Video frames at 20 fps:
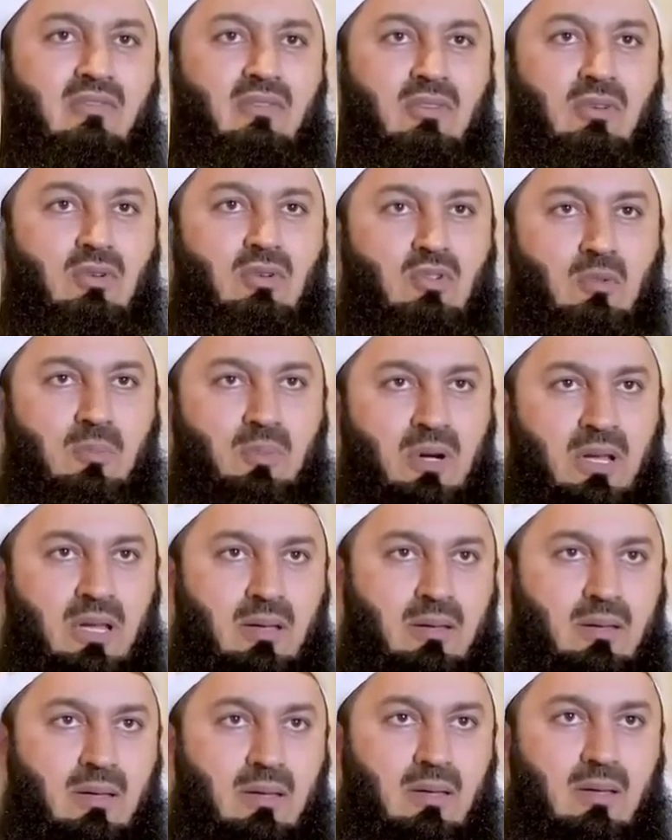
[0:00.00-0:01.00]
you to
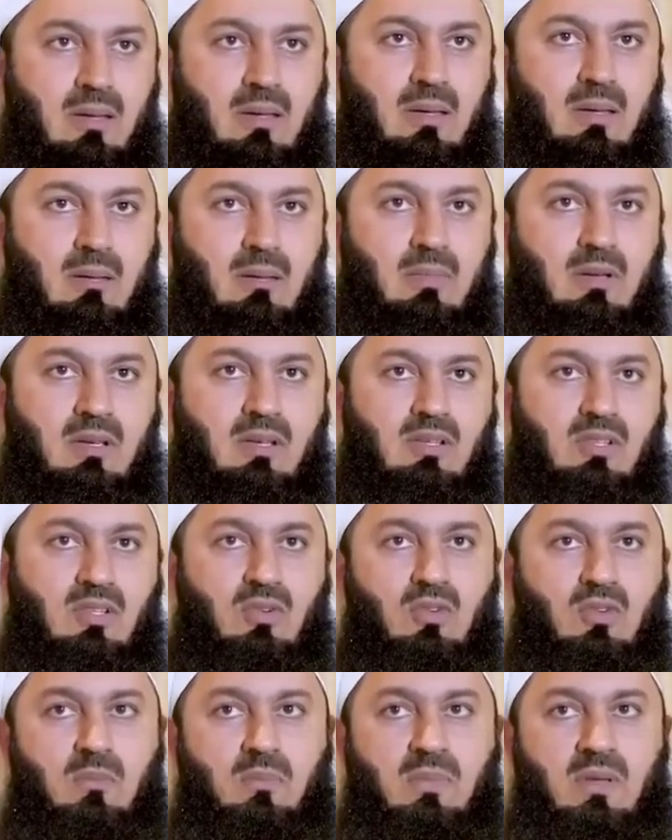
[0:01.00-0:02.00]
pray. Because
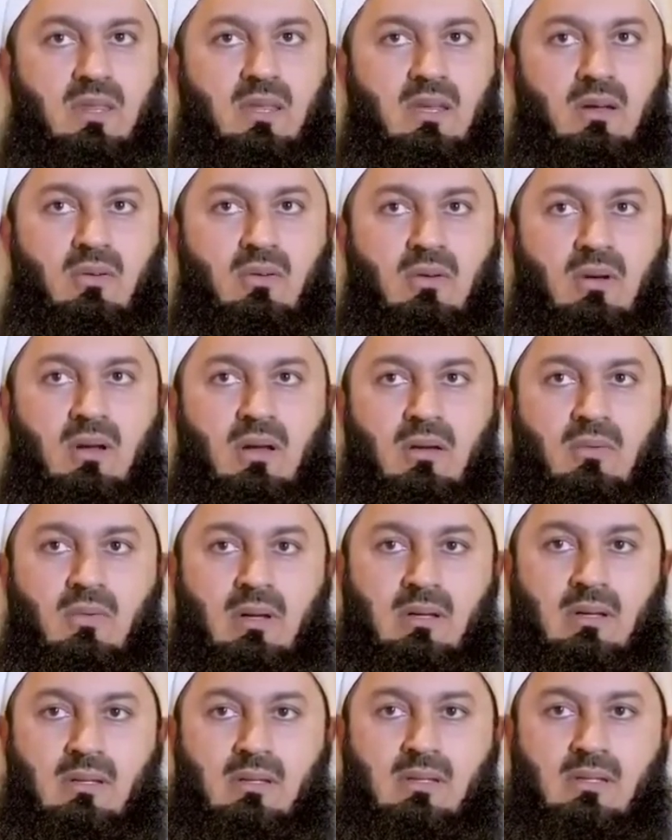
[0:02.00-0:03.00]
you would be the only
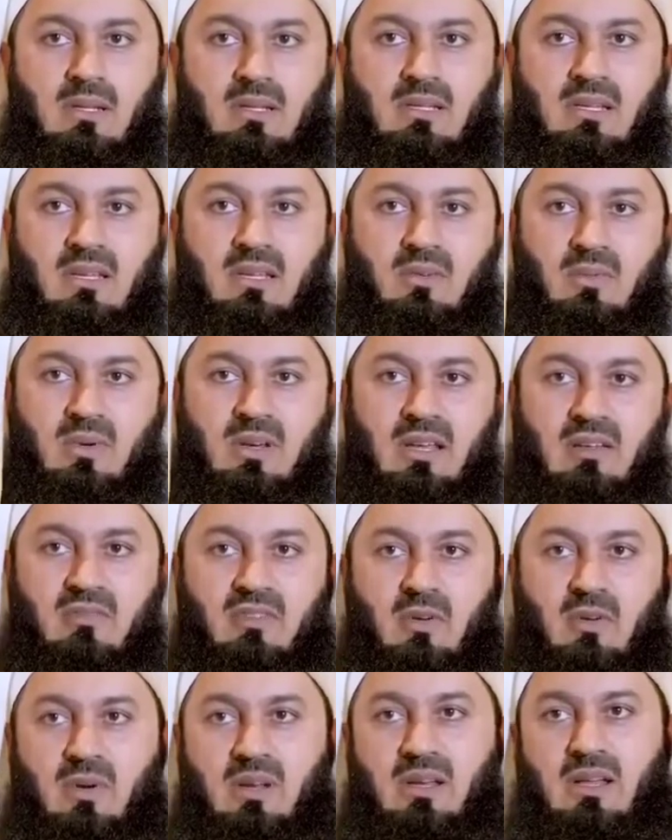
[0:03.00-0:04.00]
one sitting when
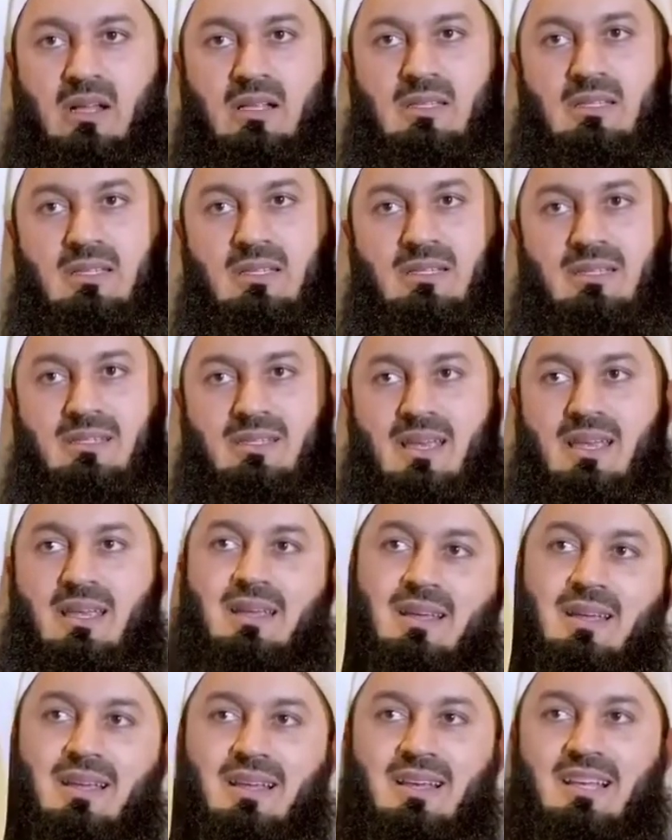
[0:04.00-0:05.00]
everyone else is
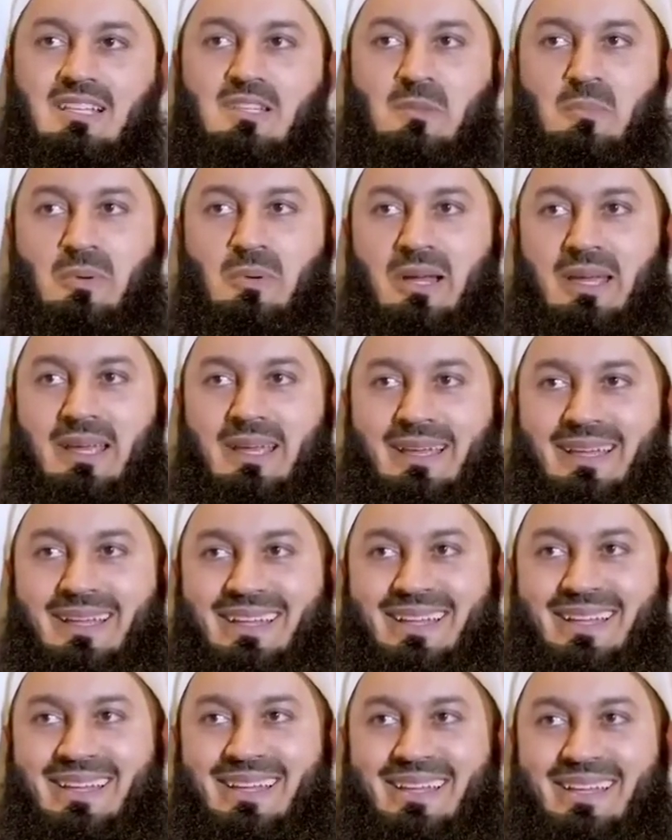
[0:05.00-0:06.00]
saying, let's pray.
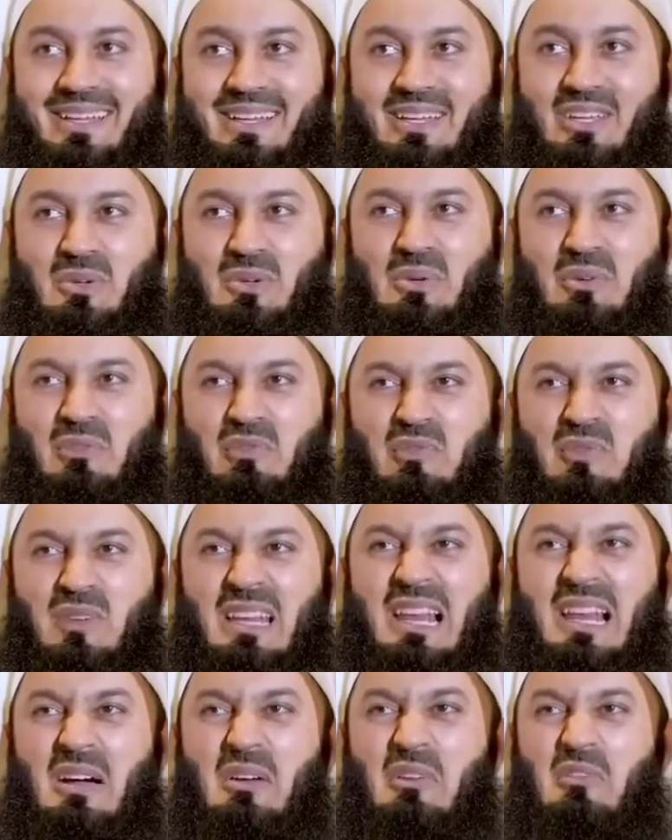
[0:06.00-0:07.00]
You would
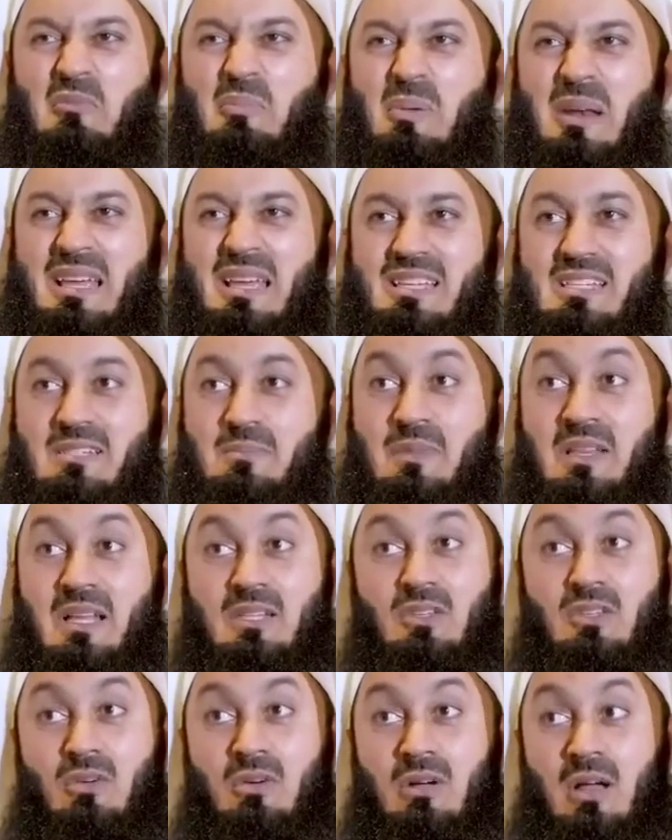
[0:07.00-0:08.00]
feel out of place, but
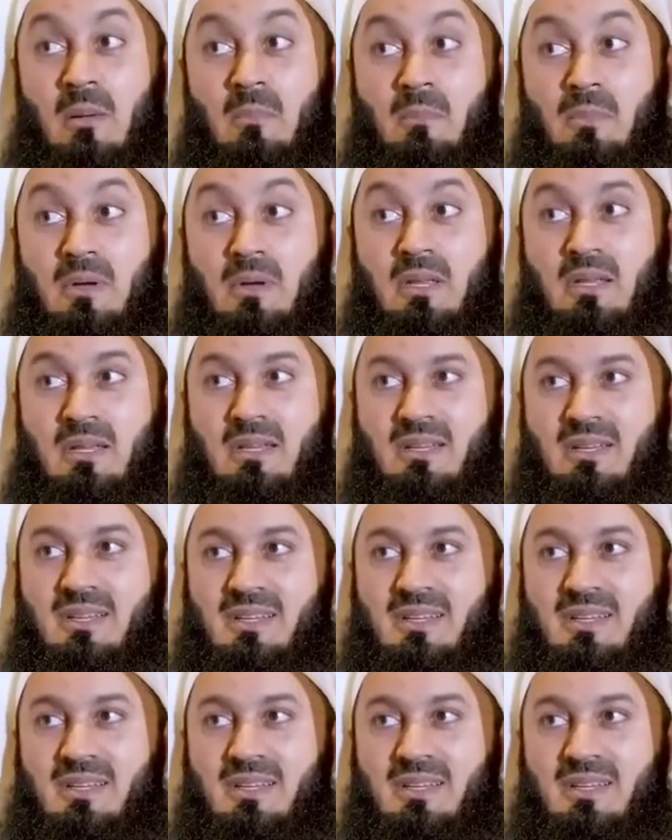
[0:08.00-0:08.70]
that's your company.